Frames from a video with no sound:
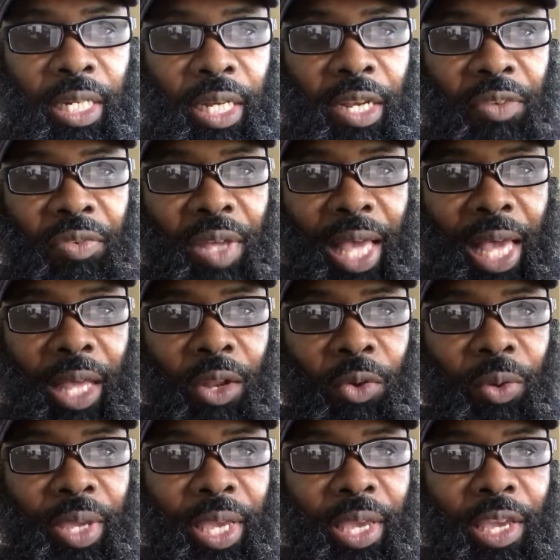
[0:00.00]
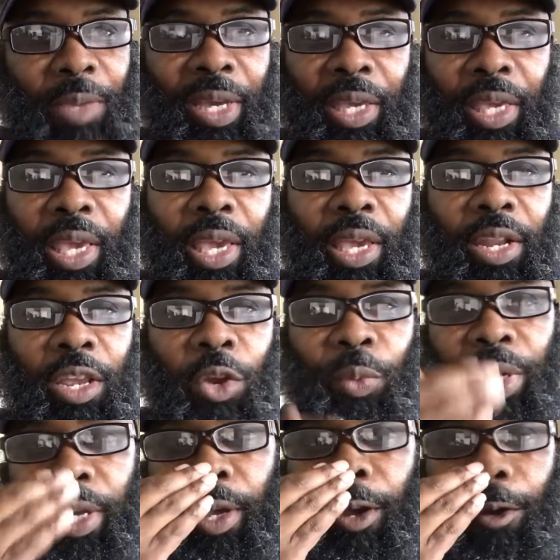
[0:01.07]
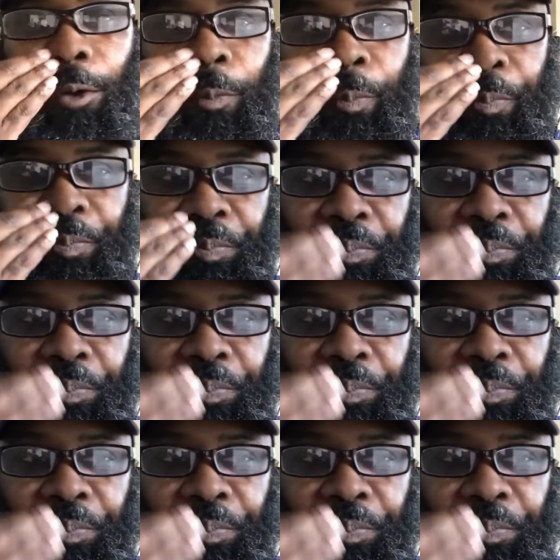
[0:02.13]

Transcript: of Elohim. Again, here we go.